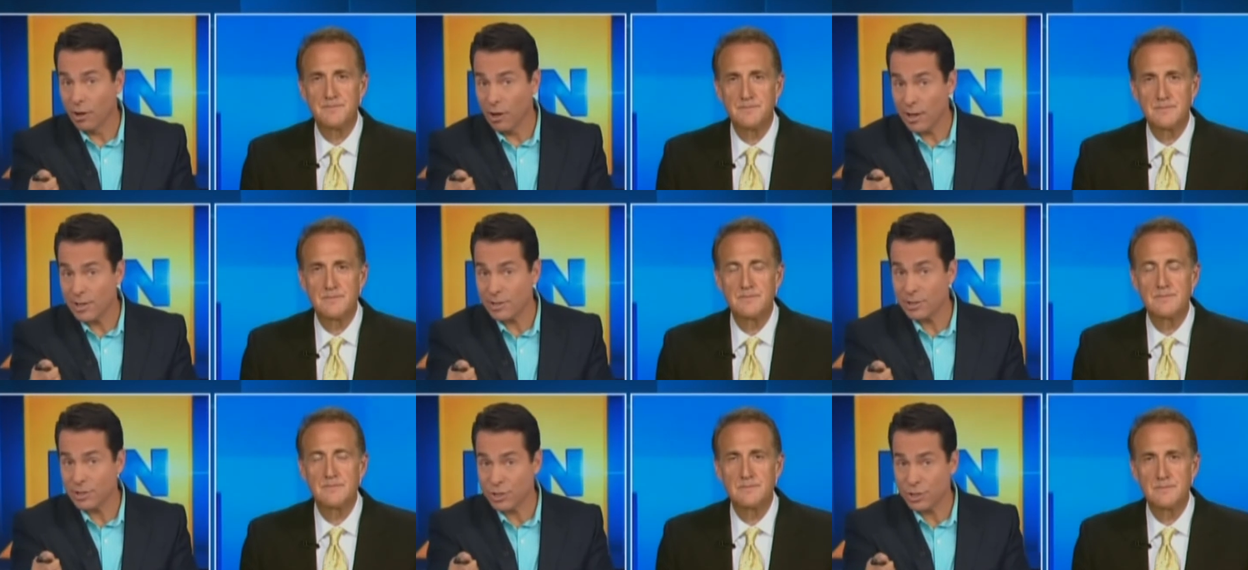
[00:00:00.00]

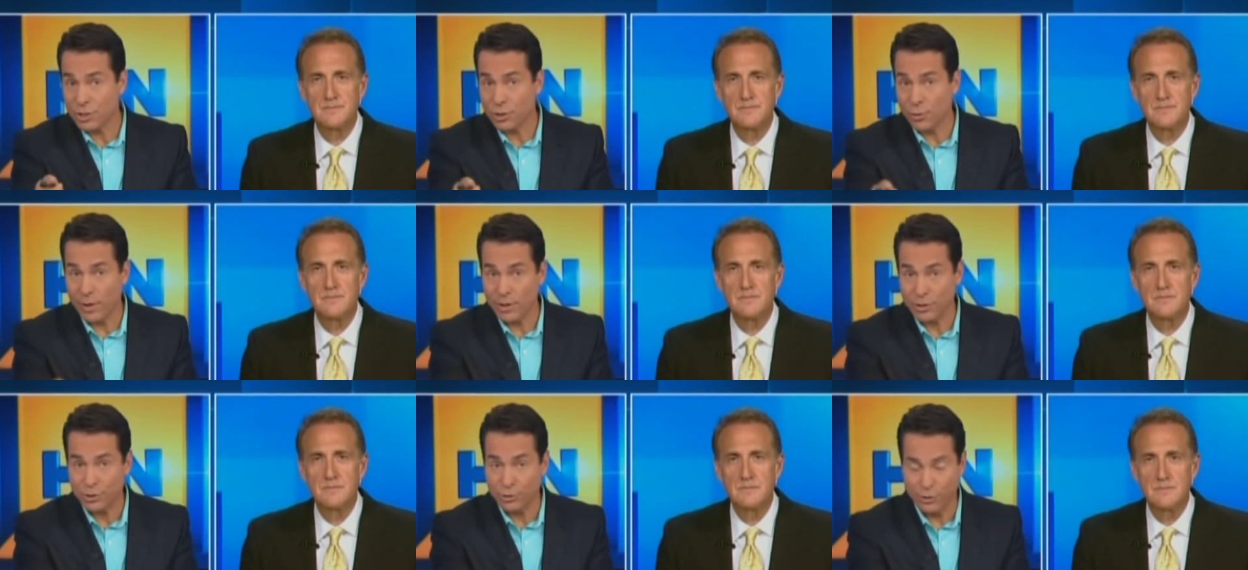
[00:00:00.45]
Speaker 1: cost to
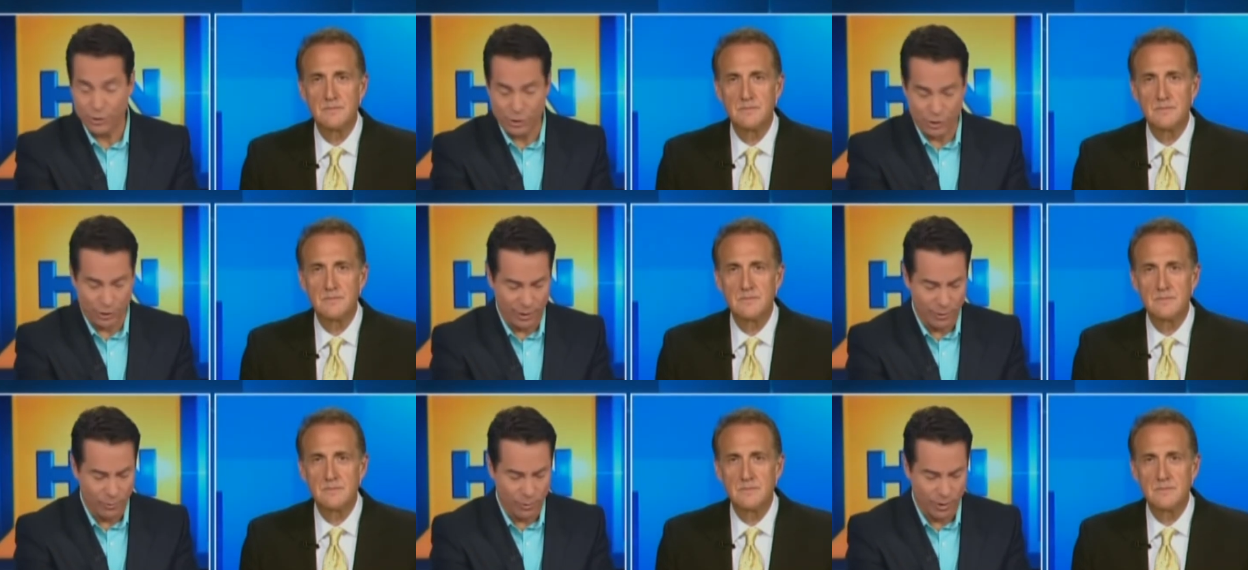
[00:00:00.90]
sequester a
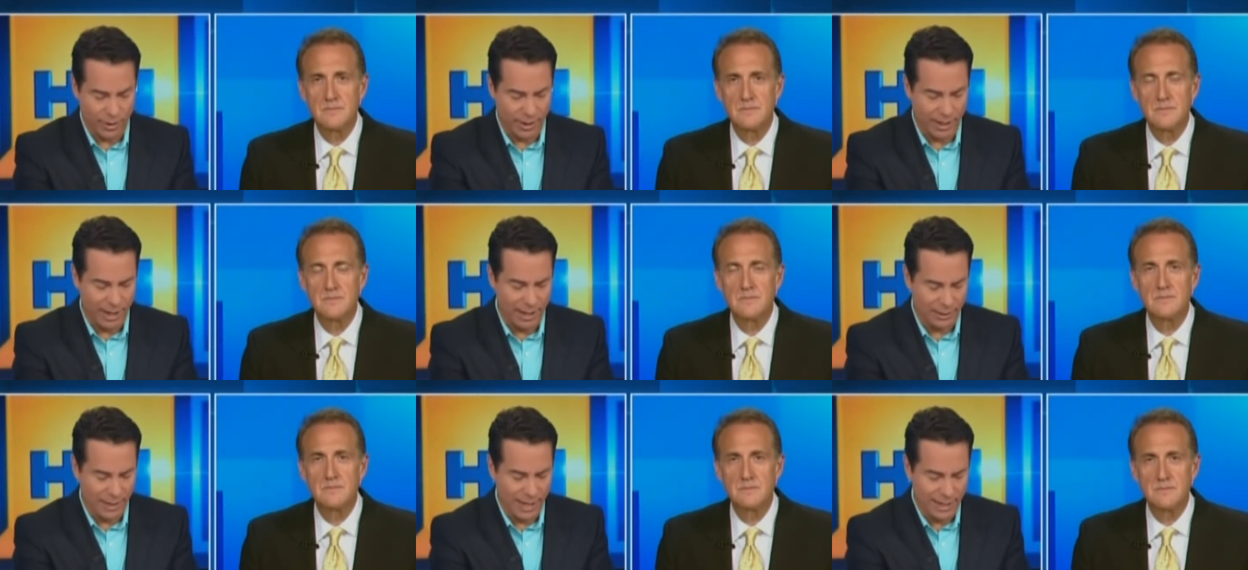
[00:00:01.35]
jury? What are
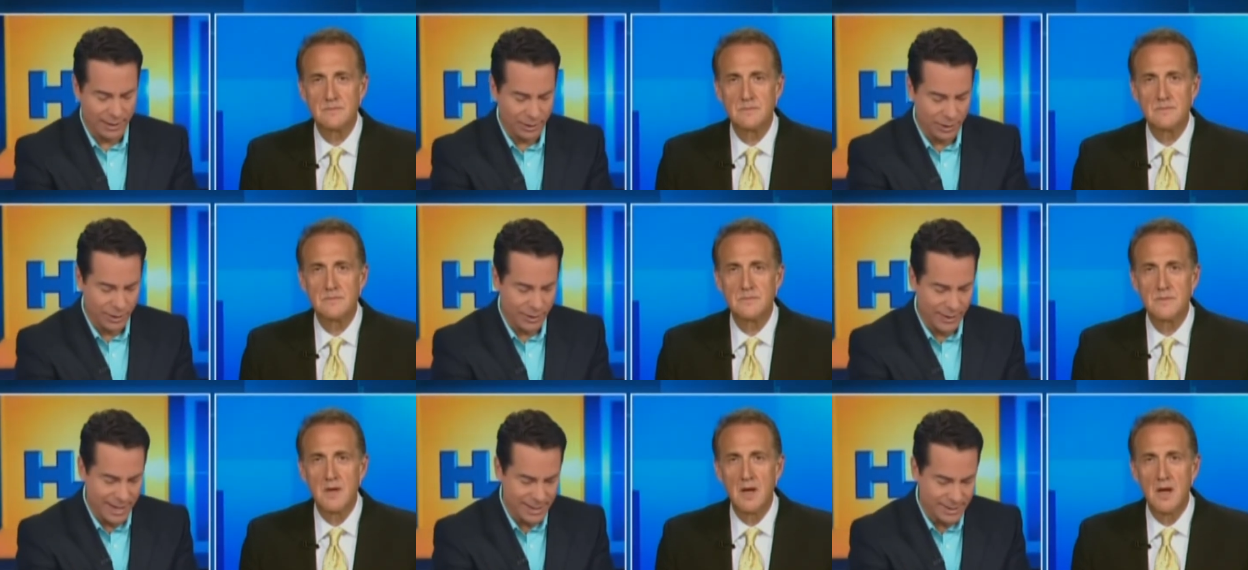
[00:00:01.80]
the
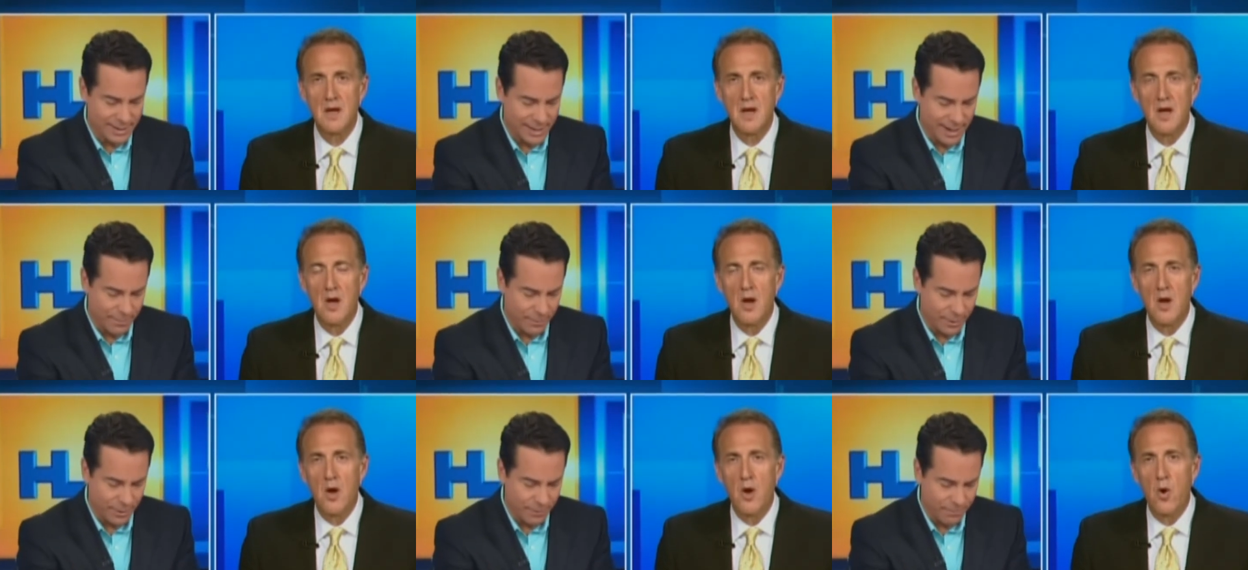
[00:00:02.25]
likelihood that's
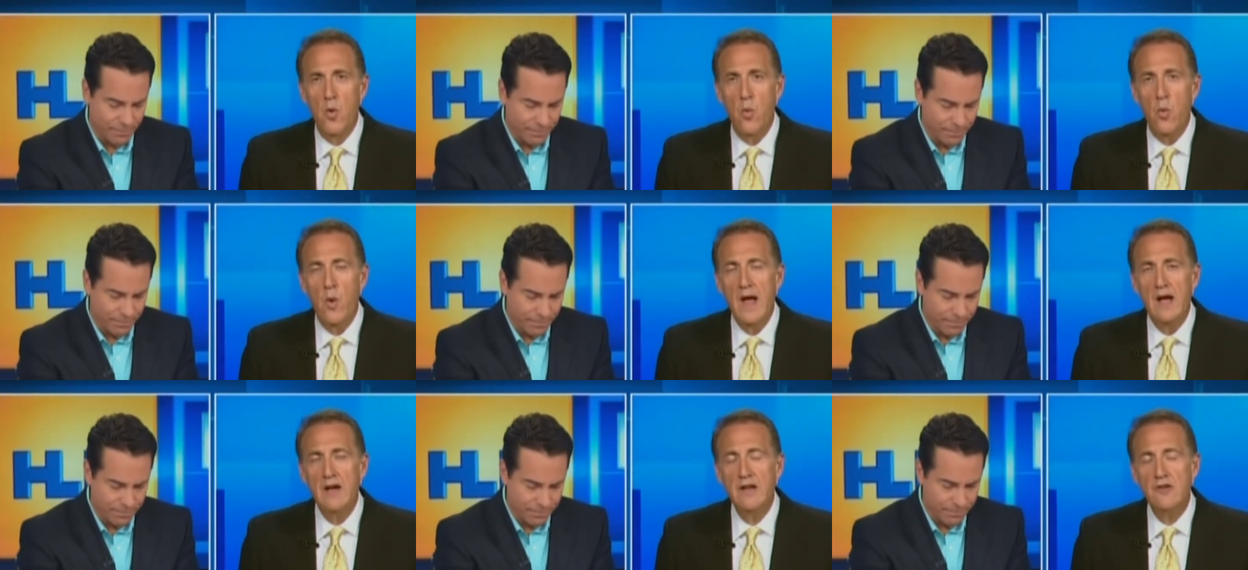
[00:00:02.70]
happening?
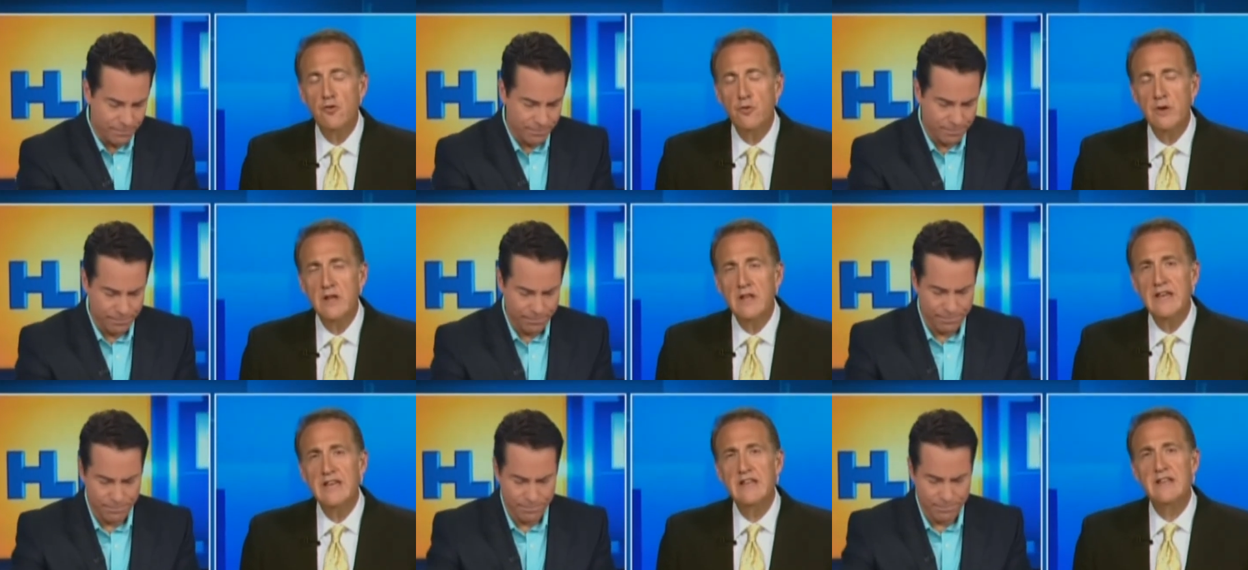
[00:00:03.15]
Speaker 2: Well, it's
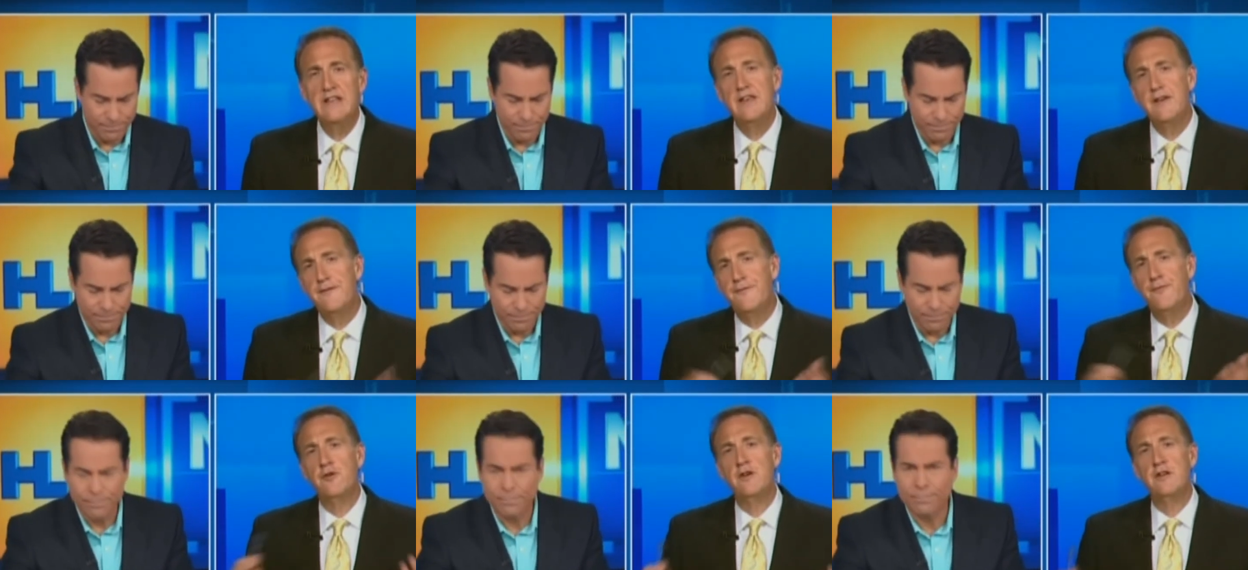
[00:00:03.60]
really a
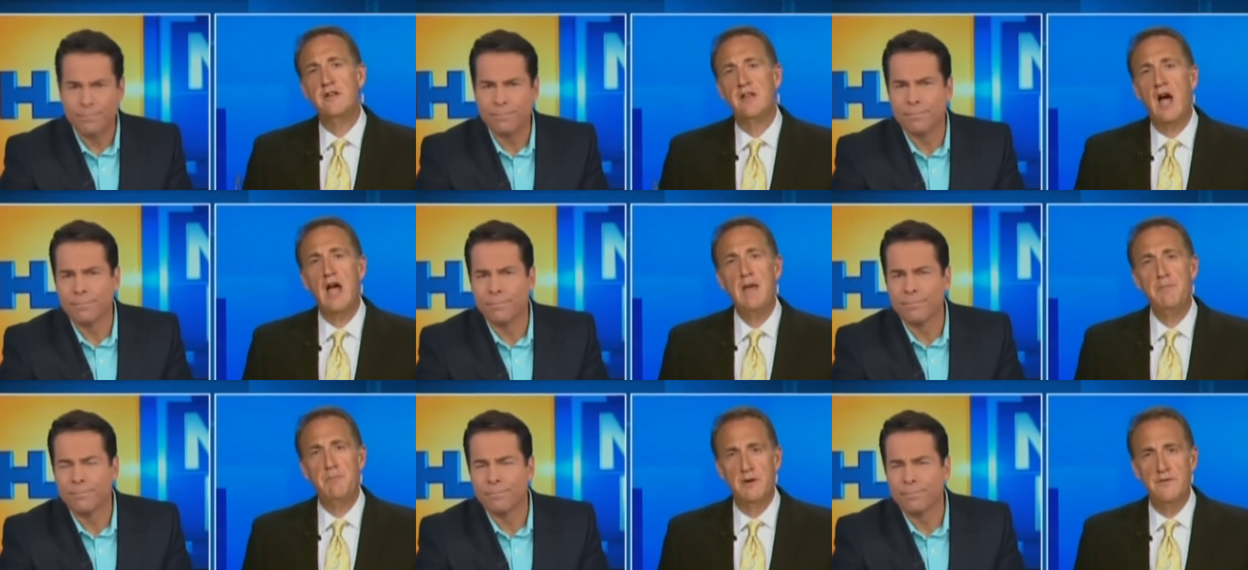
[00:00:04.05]
different
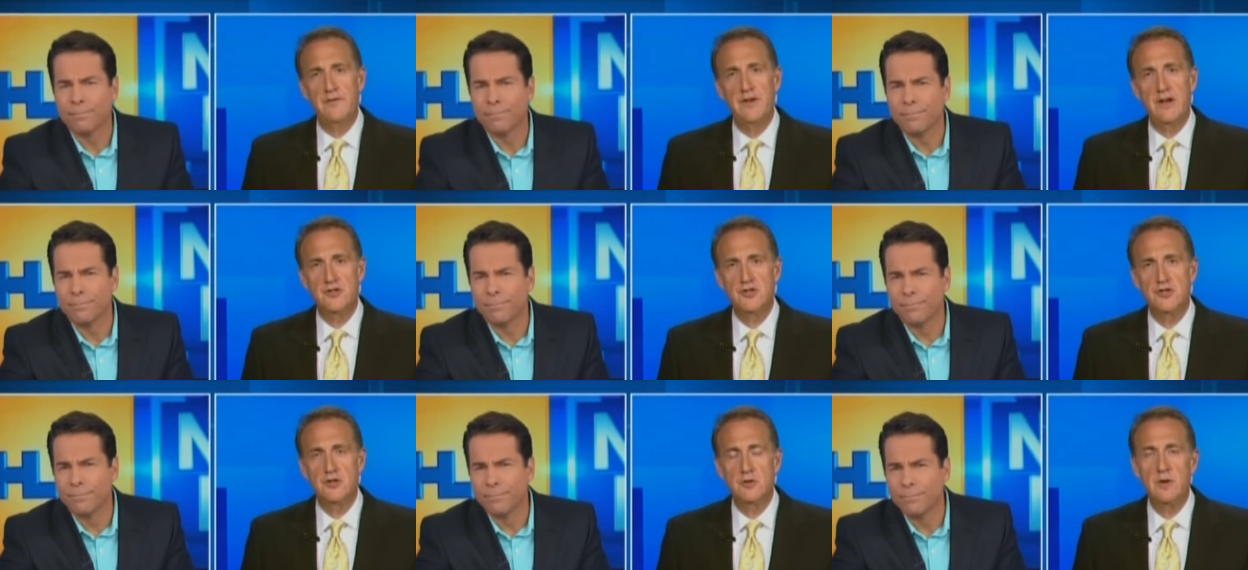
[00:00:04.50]
type of
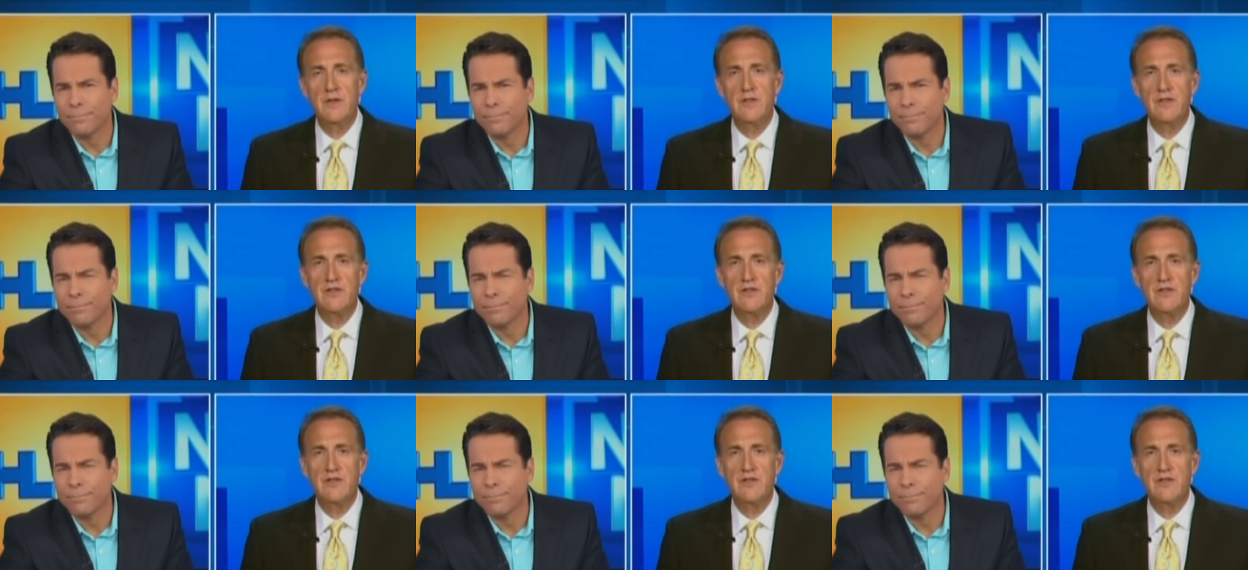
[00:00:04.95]
issue